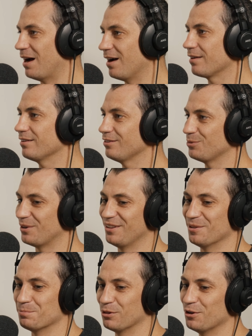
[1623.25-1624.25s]
Marcus, one
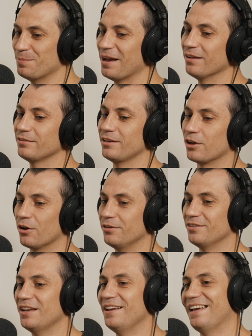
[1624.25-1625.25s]
of the blue belts, he
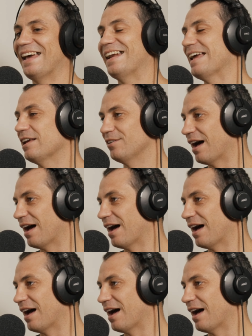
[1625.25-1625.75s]
goes and he,